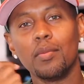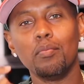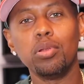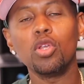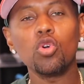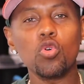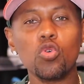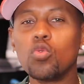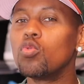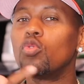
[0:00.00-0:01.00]

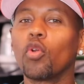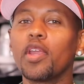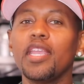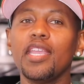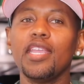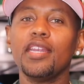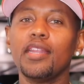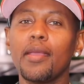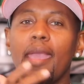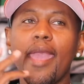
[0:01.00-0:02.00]
blue, green,